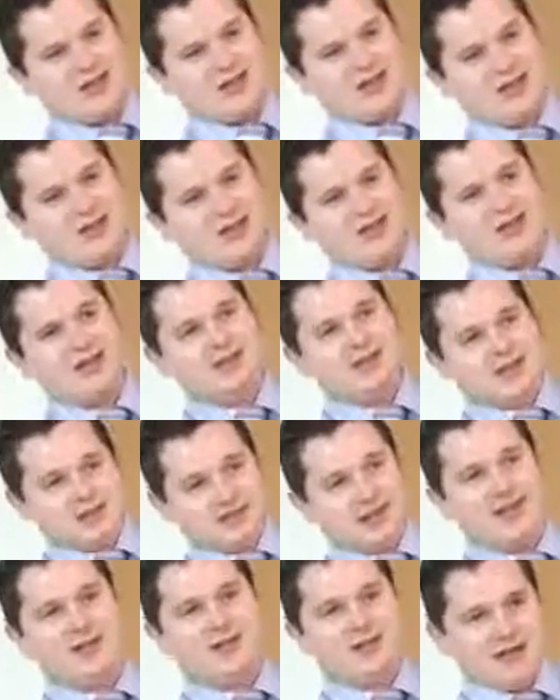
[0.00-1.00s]
degree,
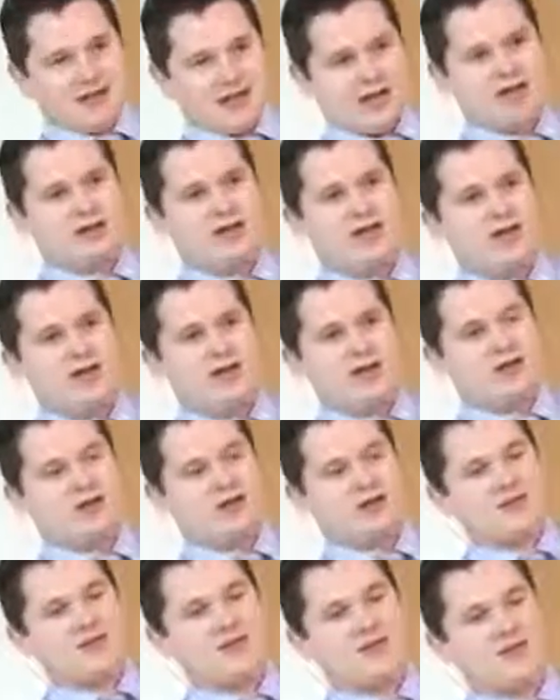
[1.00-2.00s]
that's when it
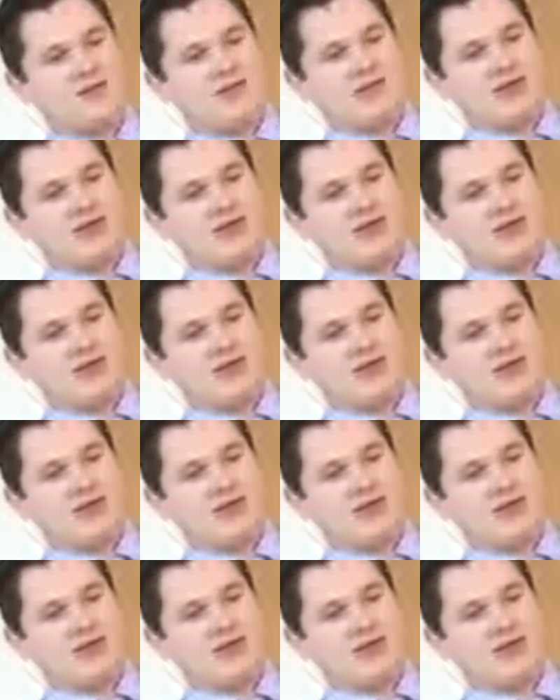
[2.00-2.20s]
matters.